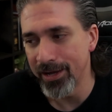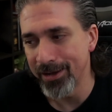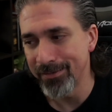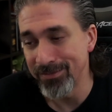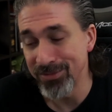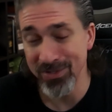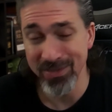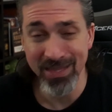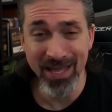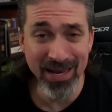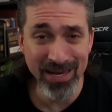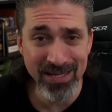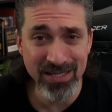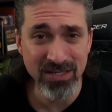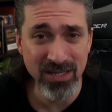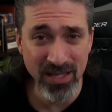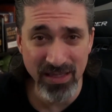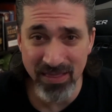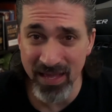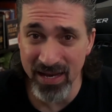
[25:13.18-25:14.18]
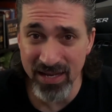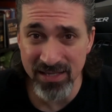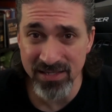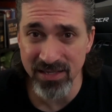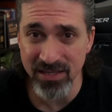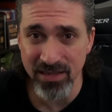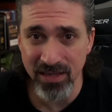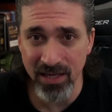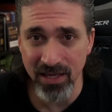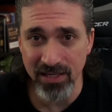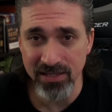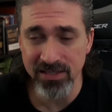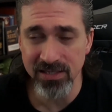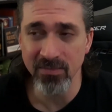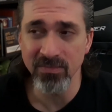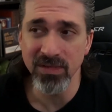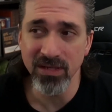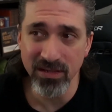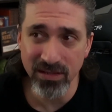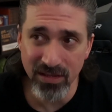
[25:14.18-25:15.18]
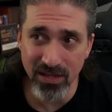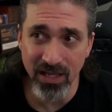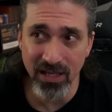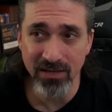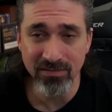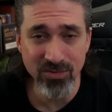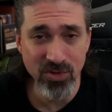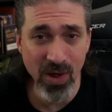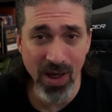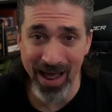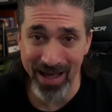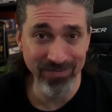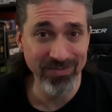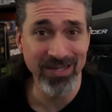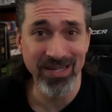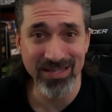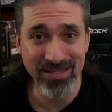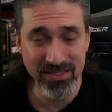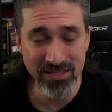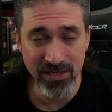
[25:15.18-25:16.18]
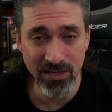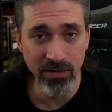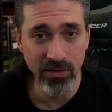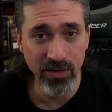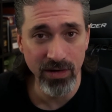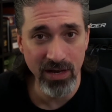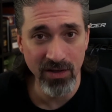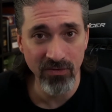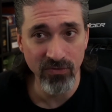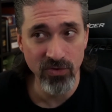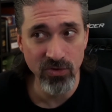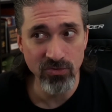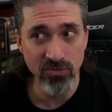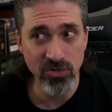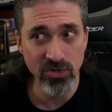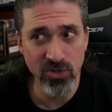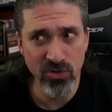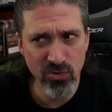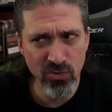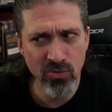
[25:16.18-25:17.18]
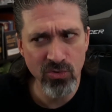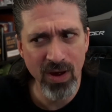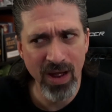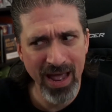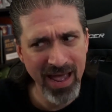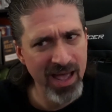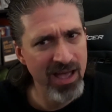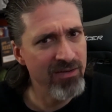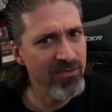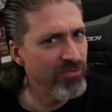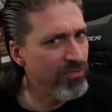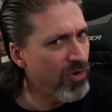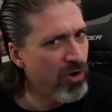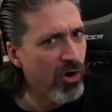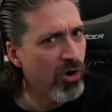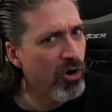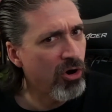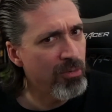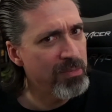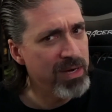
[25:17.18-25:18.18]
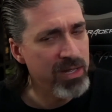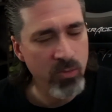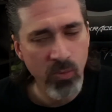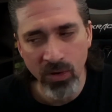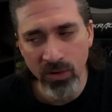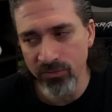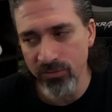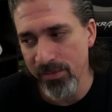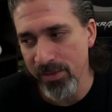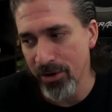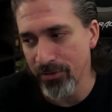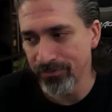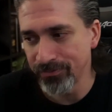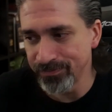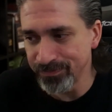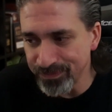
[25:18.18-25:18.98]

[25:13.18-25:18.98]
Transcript: So that is a thing. It's something that you have to consider if you do have a Harmony One remote.